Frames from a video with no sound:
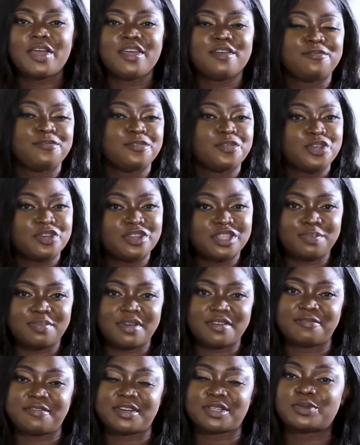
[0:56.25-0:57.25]
If you use
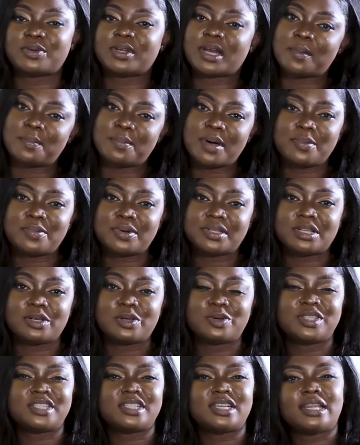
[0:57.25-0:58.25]
Perfect Honampa
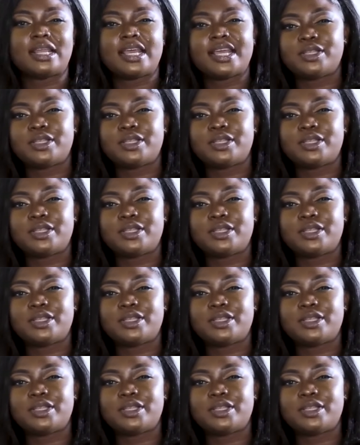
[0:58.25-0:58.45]
Body Lotion,